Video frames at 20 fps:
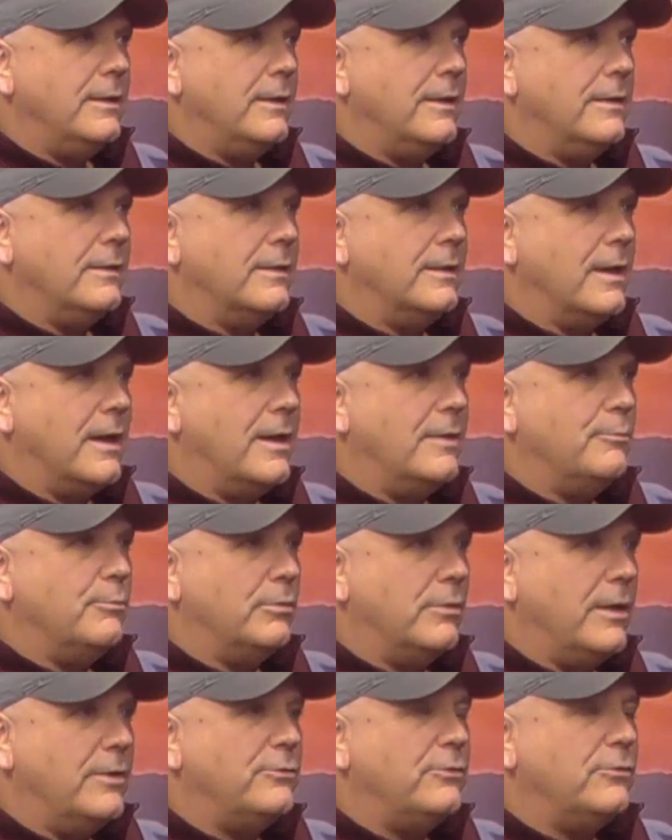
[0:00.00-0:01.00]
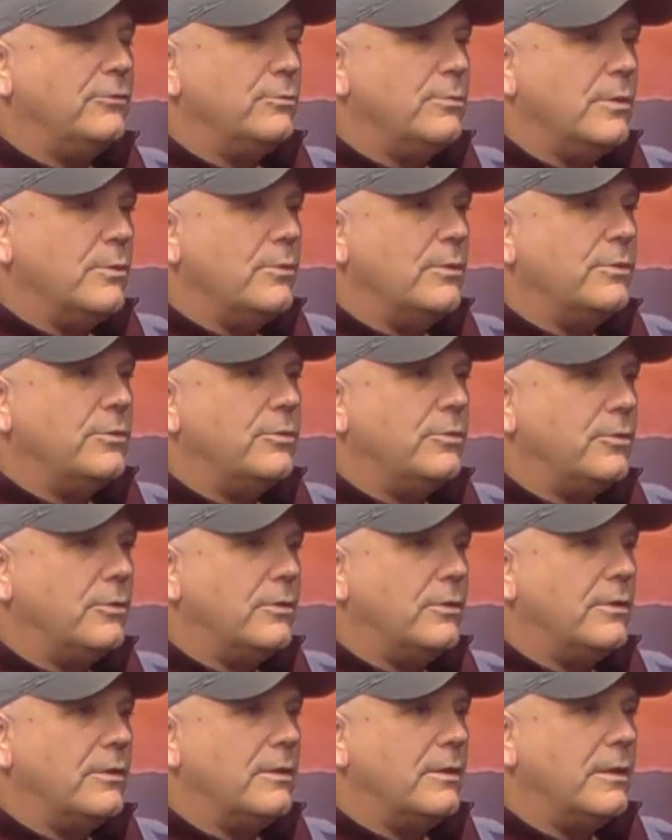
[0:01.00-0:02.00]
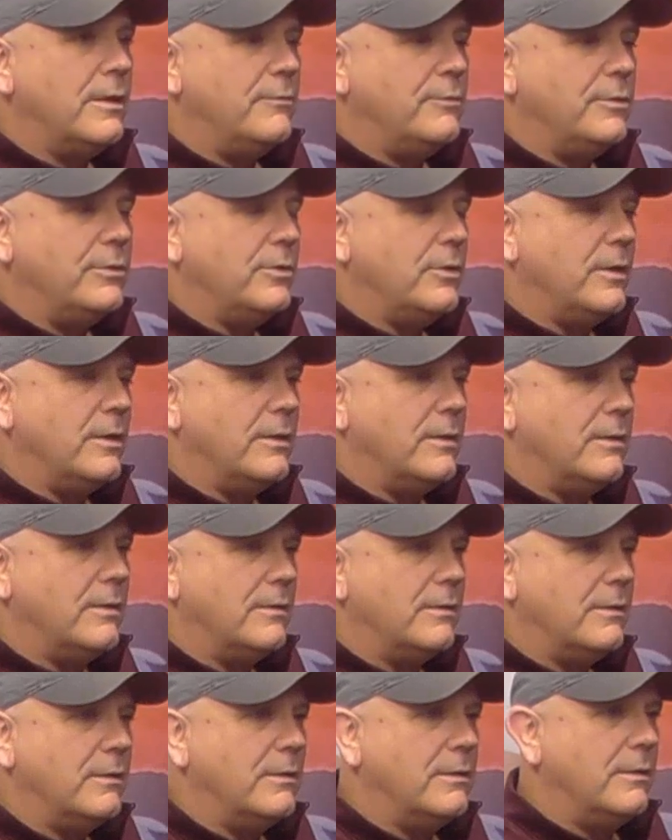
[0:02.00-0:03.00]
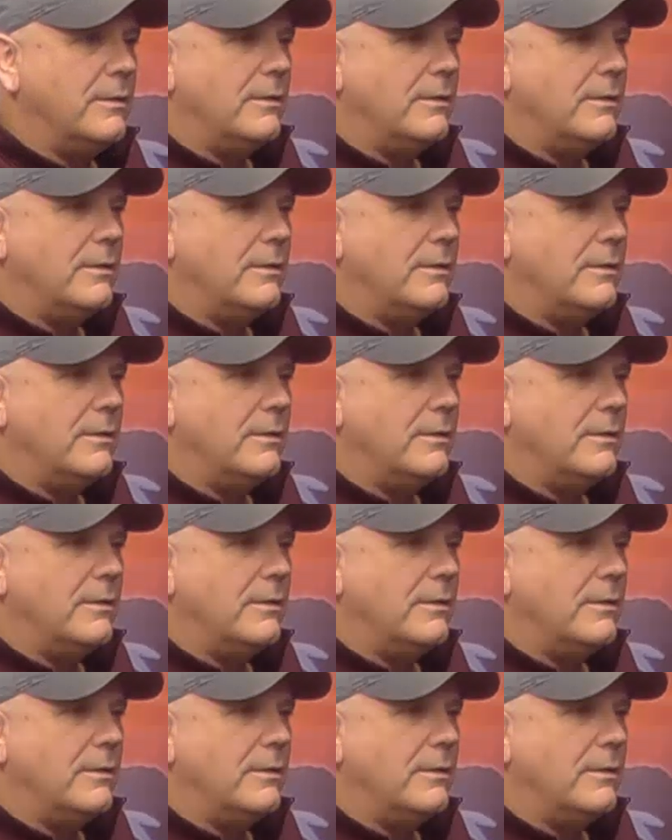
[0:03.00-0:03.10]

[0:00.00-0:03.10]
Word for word: and God blesses me with everything. That's